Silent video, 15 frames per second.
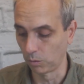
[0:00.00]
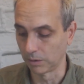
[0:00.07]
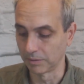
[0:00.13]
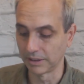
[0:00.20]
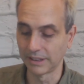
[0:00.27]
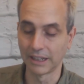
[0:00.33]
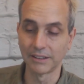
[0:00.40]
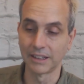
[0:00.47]

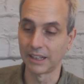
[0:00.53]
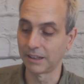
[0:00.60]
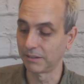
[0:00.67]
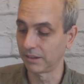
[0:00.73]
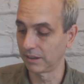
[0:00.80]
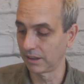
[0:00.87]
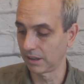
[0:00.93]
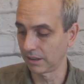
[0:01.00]
women tend to need,
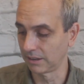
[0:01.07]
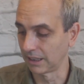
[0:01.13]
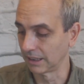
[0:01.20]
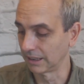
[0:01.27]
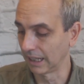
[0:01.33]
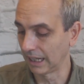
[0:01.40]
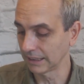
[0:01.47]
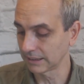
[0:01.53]

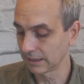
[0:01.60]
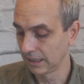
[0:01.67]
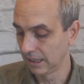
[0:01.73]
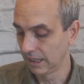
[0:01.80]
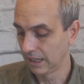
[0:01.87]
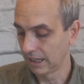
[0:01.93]
need less.